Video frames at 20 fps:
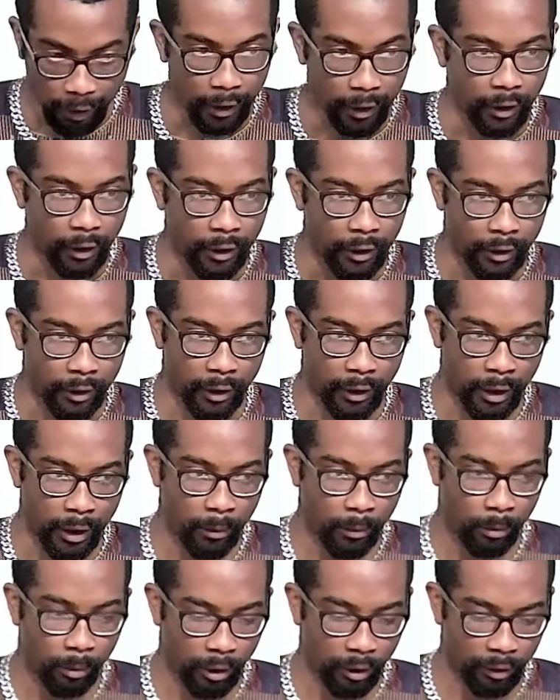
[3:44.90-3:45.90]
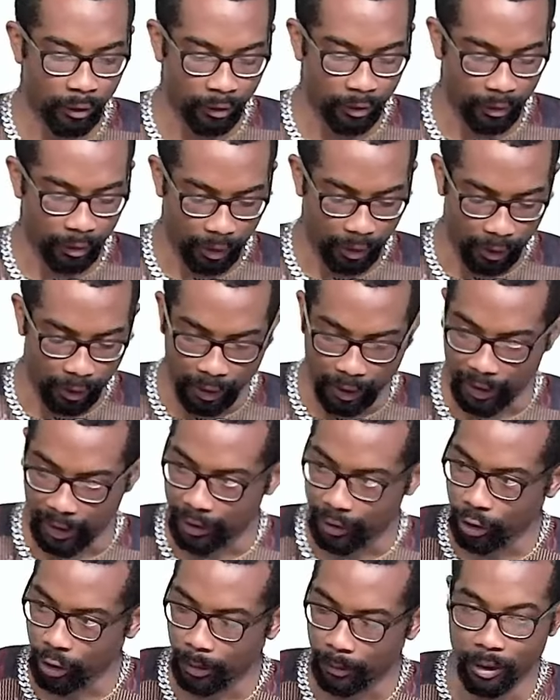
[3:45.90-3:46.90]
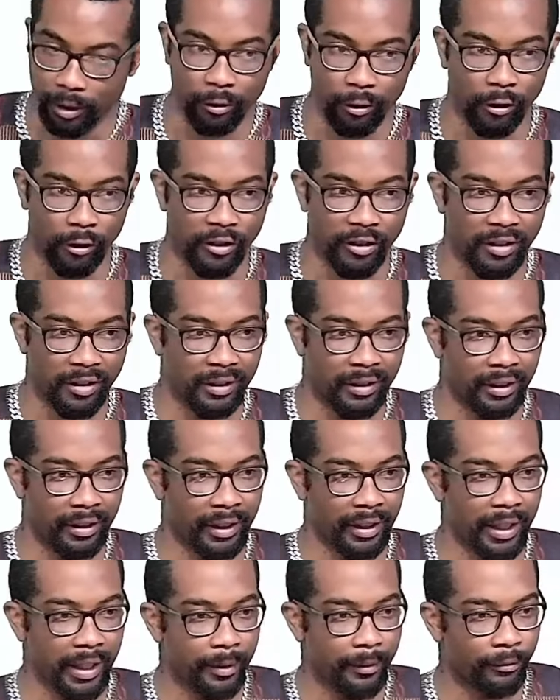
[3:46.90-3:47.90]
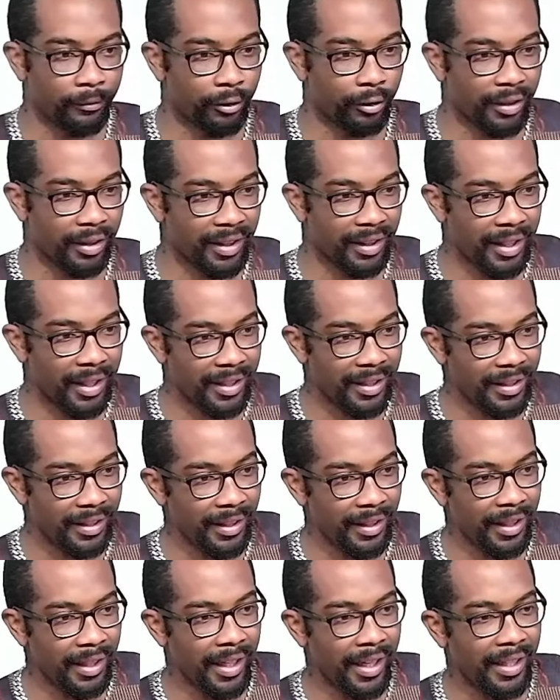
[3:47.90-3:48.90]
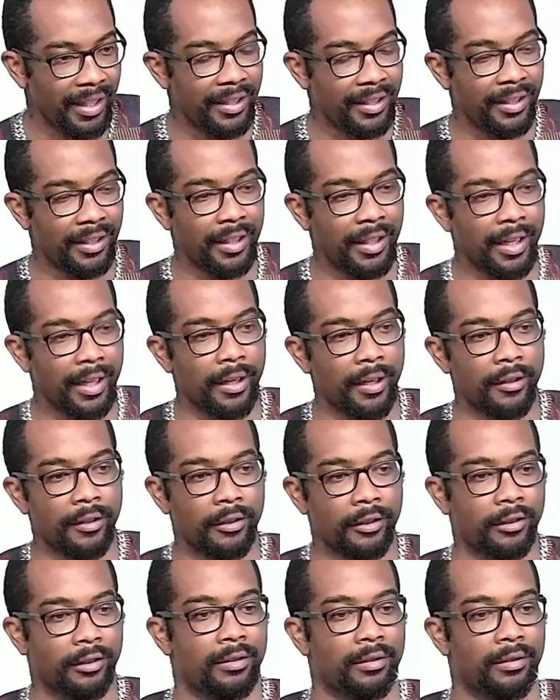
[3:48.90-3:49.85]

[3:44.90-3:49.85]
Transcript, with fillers: The key word in, in that chapter was laying for thirty-eight years.